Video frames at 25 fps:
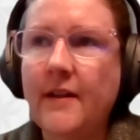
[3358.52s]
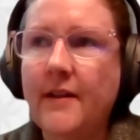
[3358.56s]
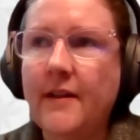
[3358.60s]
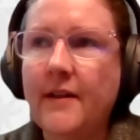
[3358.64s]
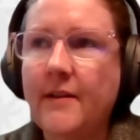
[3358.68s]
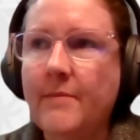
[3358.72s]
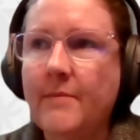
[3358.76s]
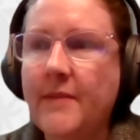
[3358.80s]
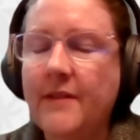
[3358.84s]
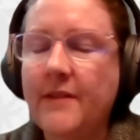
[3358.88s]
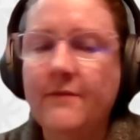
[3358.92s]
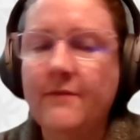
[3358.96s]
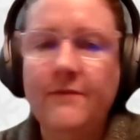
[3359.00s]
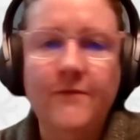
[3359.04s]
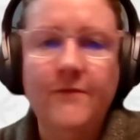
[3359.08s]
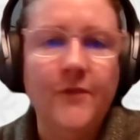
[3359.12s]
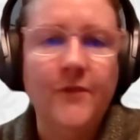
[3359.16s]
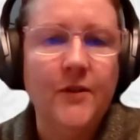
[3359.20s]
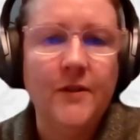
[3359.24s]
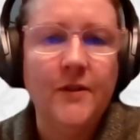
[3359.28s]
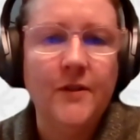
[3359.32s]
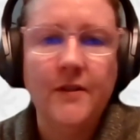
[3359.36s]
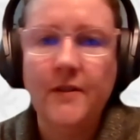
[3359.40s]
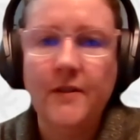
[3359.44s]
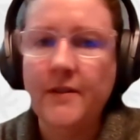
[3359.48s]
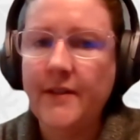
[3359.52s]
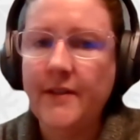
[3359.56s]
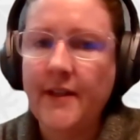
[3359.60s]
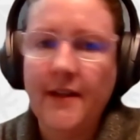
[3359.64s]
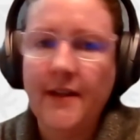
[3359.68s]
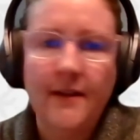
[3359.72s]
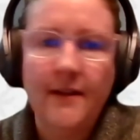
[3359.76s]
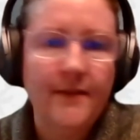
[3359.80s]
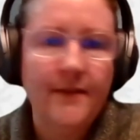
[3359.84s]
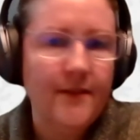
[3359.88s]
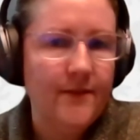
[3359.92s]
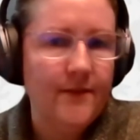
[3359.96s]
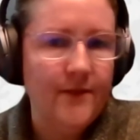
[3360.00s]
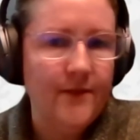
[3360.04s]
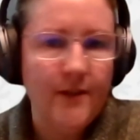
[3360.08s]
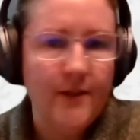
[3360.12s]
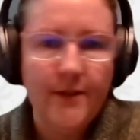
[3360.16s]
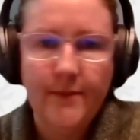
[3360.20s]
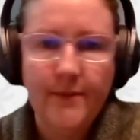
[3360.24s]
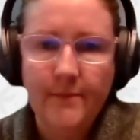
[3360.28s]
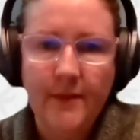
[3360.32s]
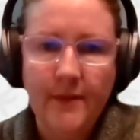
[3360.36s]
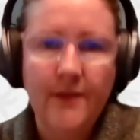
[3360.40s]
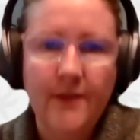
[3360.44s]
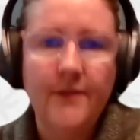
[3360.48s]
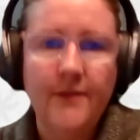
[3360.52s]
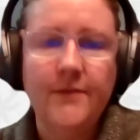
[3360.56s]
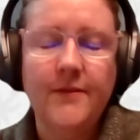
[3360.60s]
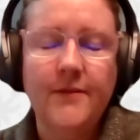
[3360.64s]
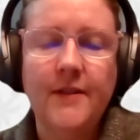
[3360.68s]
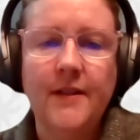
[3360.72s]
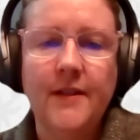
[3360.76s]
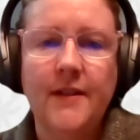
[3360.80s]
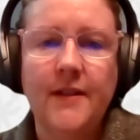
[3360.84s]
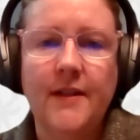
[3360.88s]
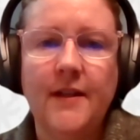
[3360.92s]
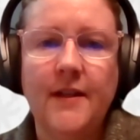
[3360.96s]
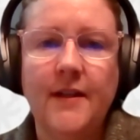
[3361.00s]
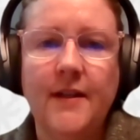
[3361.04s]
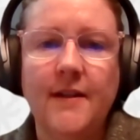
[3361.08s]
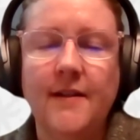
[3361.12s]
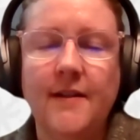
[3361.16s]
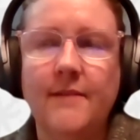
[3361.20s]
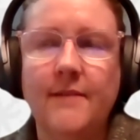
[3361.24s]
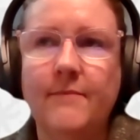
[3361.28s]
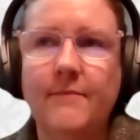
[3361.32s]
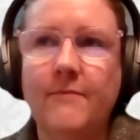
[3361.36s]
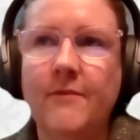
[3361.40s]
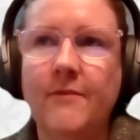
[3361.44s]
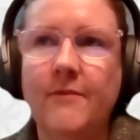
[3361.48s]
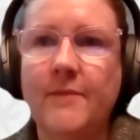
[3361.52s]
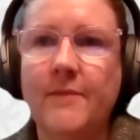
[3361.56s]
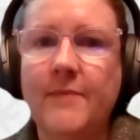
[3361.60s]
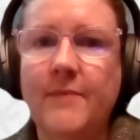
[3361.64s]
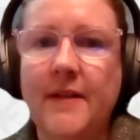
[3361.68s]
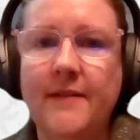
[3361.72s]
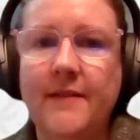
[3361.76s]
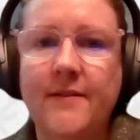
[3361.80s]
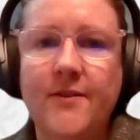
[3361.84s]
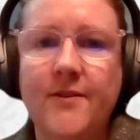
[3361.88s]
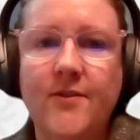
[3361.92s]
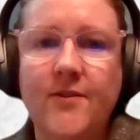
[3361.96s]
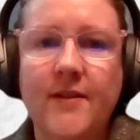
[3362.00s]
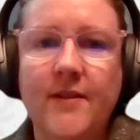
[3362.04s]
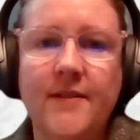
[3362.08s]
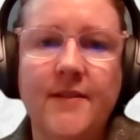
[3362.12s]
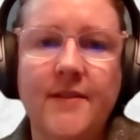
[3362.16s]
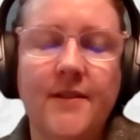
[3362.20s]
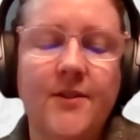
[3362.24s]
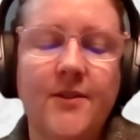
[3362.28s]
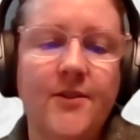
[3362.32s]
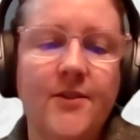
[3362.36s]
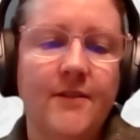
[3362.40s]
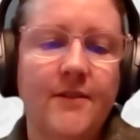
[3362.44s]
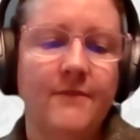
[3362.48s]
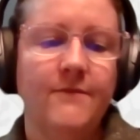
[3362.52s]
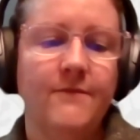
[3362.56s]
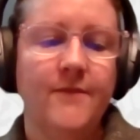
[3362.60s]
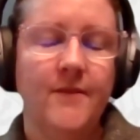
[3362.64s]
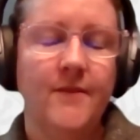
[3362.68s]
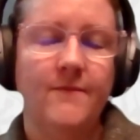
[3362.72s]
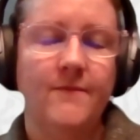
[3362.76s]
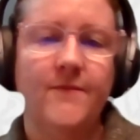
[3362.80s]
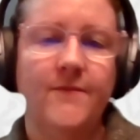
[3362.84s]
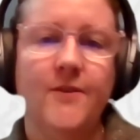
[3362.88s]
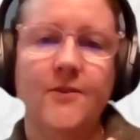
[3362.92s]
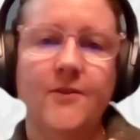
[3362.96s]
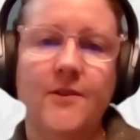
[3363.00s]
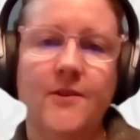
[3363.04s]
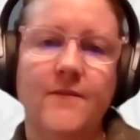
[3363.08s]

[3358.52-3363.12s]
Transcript: in full get out the vote mode. We're about to transition from voter